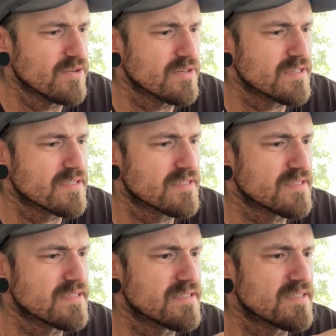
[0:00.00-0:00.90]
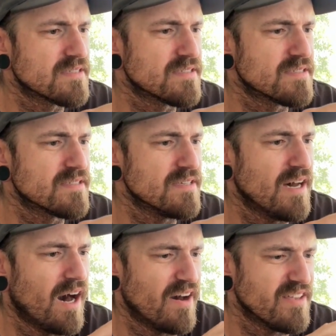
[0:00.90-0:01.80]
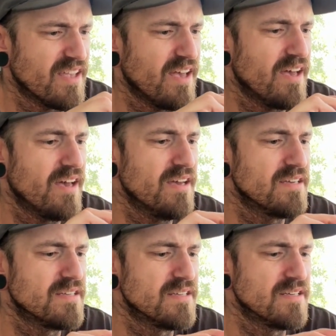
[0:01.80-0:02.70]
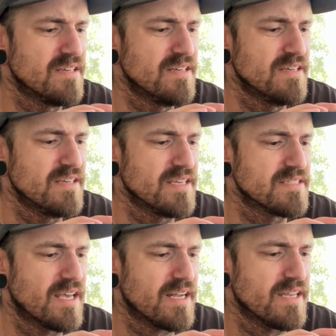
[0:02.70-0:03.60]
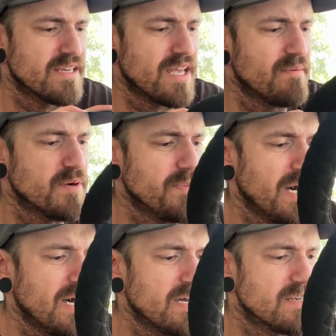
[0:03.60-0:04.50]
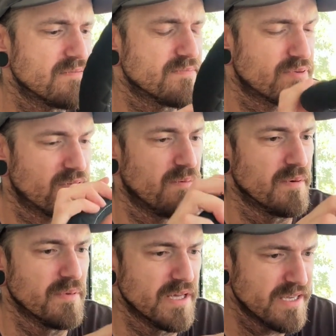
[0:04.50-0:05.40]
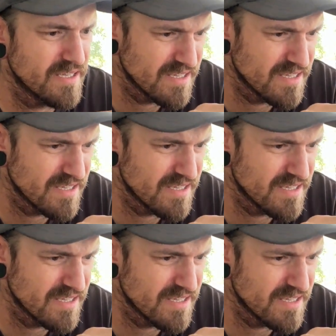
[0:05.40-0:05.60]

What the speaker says: looks, oh yeah. Is that going to come apart? Probably.